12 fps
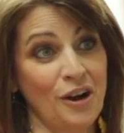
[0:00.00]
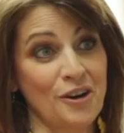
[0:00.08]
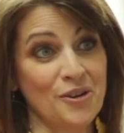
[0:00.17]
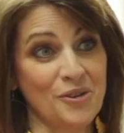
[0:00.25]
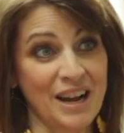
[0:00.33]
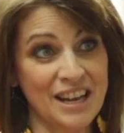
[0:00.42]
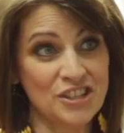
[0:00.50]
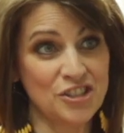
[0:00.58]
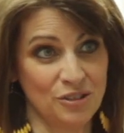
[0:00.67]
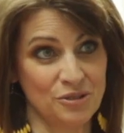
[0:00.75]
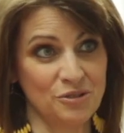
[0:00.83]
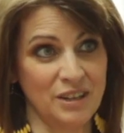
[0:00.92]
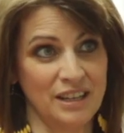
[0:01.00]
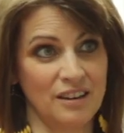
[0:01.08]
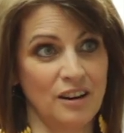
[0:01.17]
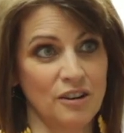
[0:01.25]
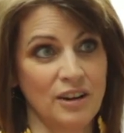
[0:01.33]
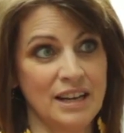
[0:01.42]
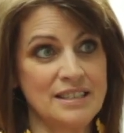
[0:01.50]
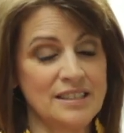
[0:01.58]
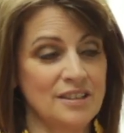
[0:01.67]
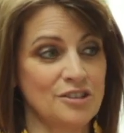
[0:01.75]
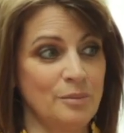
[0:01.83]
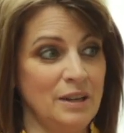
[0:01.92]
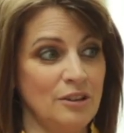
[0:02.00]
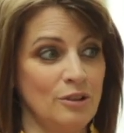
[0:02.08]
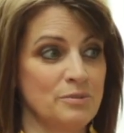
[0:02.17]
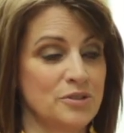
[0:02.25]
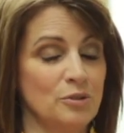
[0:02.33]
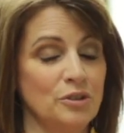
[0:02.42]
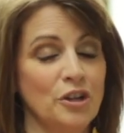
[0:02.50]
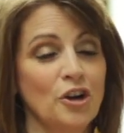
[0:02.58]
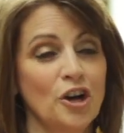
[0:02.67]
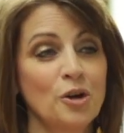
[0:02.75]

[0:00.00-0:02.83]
our grandchildren, our mm-hmm. grandsons are being homeschooled.